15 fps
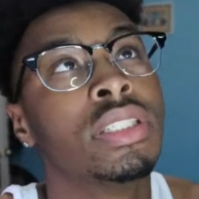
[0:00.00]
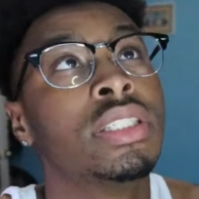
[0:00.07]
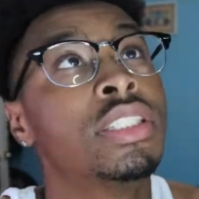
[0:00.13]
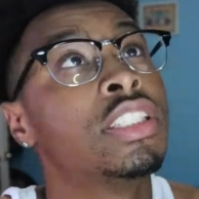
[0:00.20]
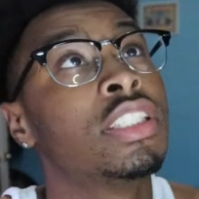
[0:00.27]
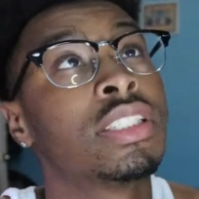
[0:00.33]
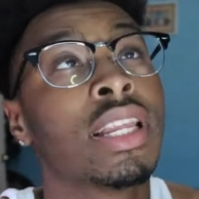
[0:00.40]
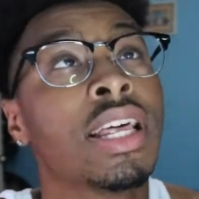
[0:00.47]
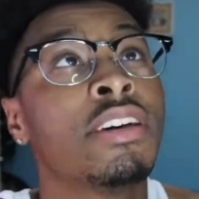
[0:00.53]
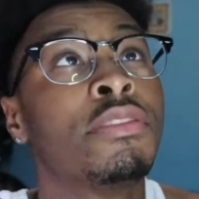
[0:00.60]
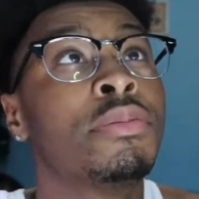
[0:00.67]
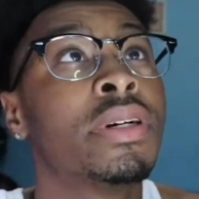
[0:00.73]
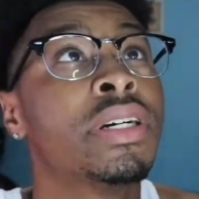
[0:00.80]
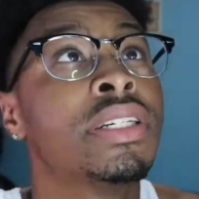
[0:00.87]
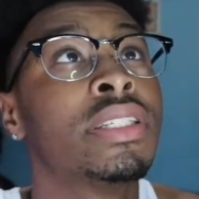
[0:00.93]
It's just
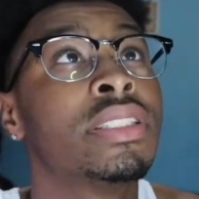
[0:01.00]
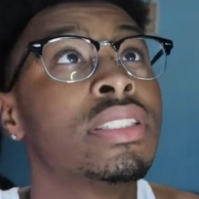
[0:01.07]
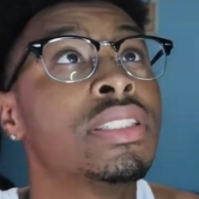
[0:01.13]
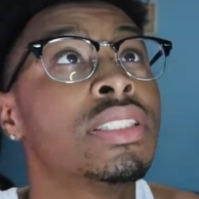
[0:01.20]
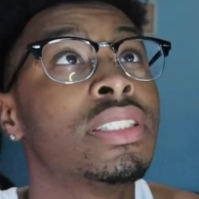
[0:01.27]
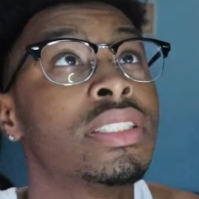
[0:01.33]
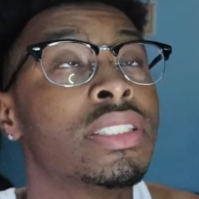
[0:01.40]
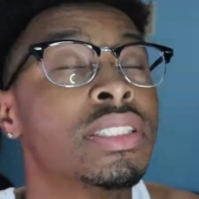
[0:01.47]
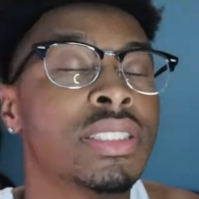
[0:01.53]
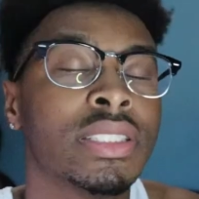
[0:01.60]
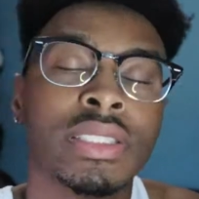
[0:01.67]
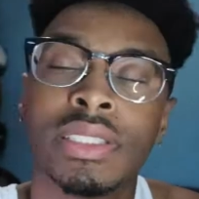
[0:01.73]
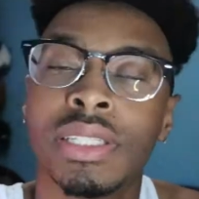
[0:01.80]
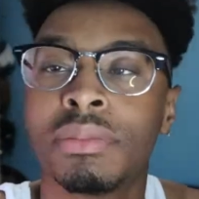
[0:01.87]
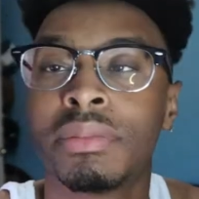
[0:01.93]
life, bro.
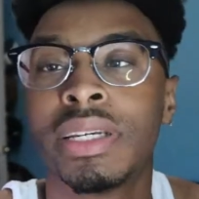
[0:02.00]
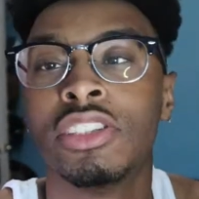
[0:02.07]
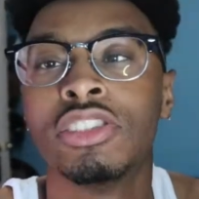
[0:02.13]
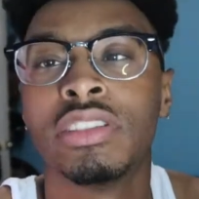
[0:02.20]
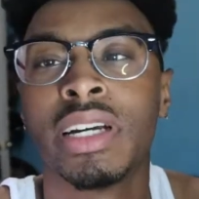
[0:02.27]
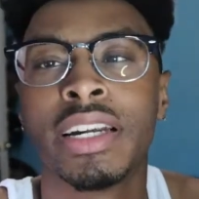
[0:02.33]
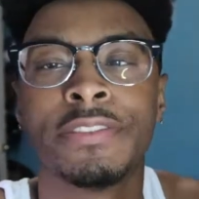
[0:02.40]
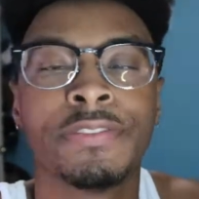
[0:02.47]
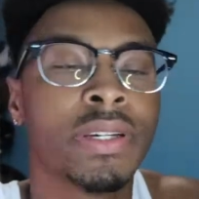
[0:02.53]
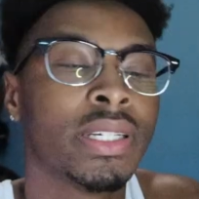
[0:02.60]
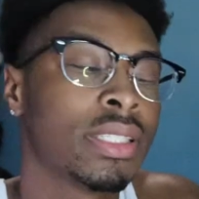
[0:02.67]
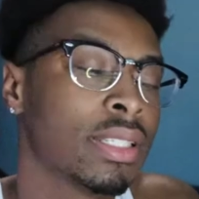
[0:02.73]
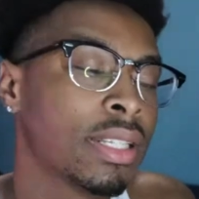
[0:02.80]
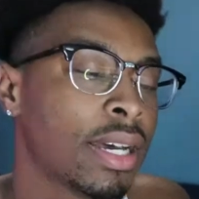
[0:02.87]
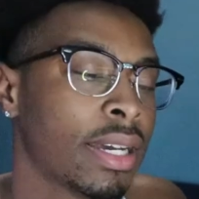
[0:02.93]
Some things you got to
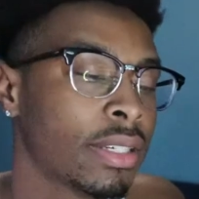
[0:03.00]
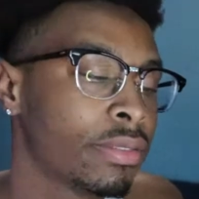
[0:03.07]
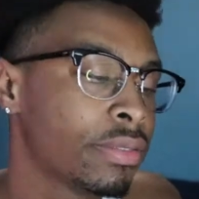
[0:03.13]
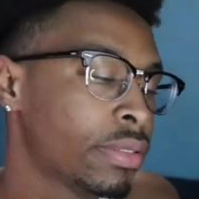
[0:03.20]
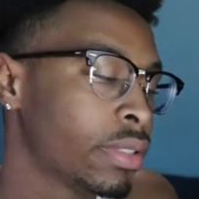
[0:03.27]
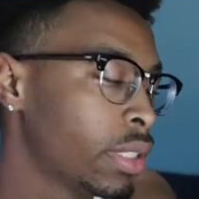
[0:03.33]
face in life.